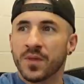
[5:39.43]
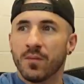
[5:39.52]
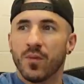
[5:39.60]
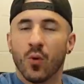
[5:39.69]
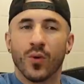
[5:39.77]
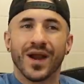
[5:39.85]

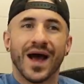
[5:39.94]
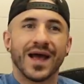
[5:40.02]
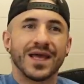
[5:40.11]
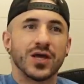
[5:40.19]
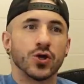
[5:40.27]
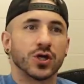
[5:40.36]
But when I
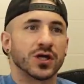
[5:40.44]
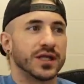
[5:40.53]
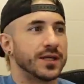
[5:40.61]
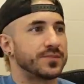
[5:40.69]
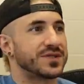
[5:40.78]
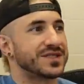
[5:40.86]
hear
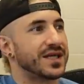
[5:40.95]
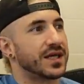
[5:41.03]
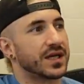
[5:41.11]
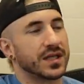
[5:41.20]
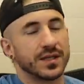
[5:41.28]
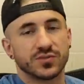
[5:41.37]
clips, see
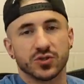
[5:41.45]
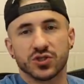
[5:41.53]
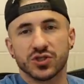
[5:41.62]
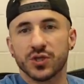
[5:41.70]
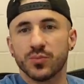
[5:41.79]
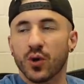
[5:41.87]
clips, or
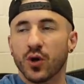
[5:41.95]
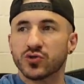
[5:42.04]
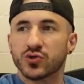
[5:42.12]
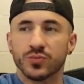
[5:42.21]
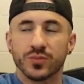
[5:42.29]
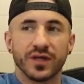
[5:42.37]
see
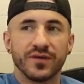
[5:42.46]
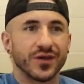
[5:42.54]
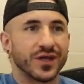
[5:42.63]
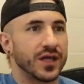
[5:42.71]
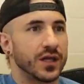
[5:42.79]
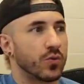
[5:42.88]
posts from Liver
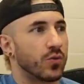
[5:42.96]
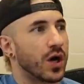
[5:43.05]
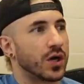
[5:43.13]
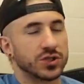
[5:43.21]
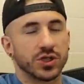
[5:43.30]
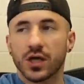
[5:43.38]
King, the
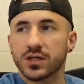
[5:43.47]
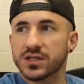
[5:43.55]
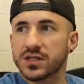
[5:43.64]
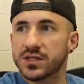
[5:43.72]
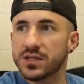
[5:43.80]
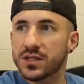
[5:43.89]
Rock
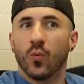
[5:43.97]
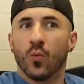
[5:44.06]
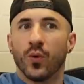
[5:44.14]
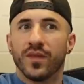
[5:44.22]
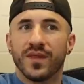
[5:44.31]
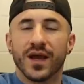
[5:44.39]
Johnson,
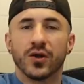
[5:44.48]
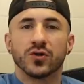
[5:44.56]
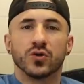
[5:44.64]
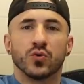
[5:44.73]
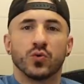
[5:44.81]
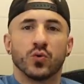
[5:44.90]
when
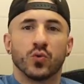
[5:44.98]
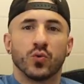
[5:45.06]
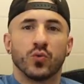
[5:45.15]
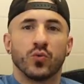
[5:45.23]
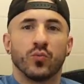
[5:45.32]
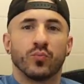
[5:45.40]
they're
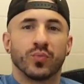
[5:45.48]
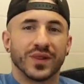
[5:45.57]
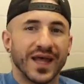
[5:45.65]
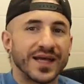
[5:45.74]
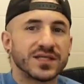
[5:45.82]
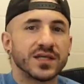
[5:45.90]

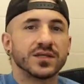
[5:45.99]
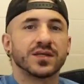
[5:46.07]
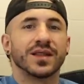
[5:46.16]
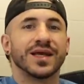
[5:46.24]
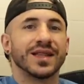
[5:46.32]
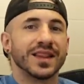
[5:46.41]

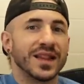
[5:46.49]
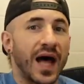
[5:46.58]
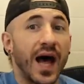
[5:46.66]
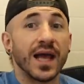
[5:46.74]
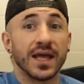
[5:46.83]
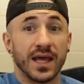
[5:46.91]
blatantly
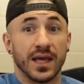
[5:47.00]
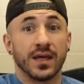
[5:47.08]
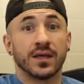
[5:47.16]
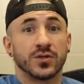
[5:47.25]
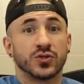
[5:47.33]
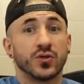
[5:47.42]
lying
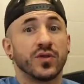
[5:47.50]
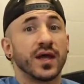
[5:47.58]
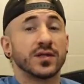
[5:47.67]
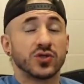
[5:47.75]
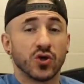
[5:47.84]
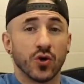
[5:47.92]
to
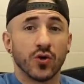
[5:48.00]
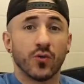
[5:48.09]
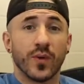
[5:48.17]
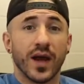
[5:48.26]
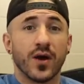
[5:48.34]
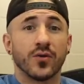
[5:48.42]
then turn
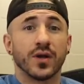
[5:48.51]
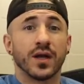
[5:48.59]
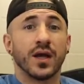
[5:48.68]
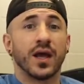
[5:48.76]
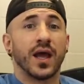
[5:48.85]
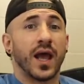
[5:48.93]
around
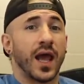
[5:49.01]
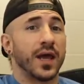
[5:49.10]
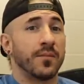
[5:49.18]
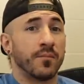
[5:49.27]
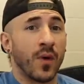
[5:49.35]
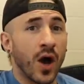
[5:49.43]

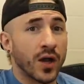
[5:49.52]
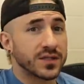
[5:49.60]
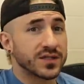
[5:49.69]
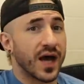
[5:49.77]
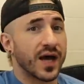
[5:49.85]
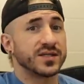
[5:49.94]
and
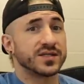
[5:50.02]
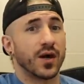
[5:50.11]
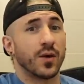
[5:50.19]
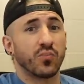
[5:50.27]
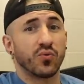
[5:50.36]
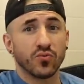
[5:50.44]
monetize
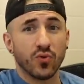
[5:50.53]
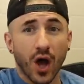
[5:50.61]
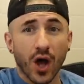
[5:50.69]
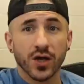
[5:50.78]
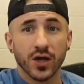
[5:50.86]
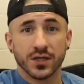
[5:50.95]
a
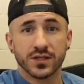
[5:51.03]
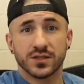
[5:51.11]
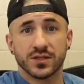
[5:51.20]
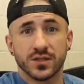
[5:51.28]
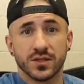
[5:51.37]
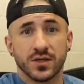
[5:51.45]
product
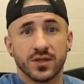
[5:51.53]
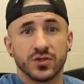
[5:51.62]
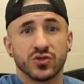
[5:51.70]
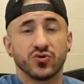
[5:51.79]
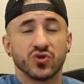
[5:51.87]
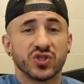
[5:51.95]

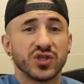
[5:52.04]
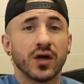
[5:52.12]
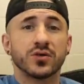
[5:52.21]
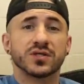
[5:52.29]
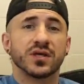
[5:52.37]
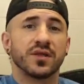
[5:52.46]
to
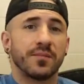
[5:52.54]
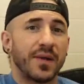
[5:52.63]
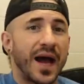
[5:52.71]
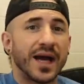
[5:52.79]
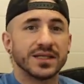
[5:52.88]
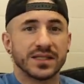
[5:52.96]
sell to the
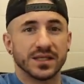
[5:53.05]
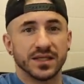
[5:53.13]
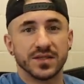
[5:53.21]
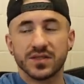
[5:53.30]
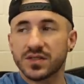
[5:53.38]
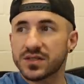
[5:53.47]

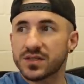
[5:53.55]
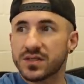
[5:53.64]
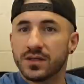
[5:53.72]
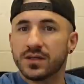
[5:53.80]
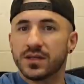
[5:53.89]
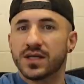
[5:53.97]
masses,
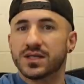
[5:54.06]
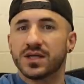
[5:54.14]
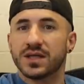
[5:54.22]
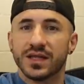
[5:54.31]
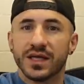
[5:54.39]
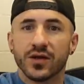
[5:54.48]
that's
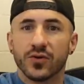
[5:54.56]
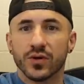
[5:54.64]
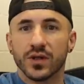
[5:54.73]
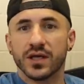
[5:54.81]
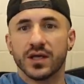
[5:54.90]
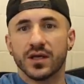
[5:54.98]

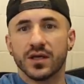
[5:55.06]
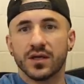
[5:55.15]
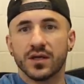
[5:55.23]
literally